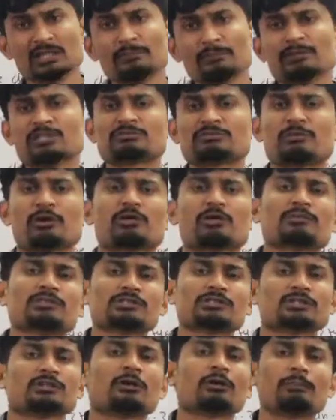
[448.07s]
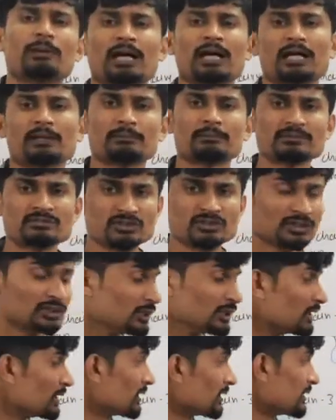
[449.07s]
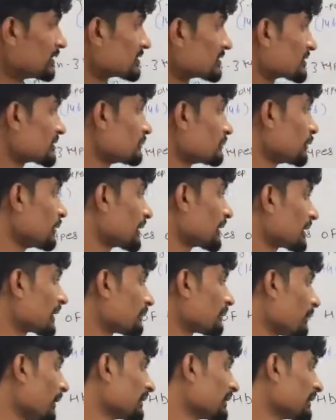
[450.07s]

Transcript: Means formation of RBC is stimulated